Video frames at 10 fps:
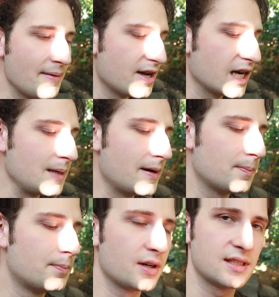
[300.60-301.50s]
I'm talking
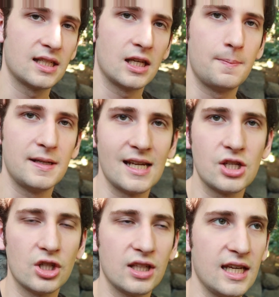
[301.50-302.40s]
about books that could
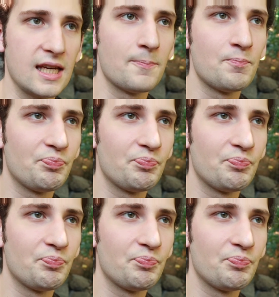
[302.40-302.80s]
potentially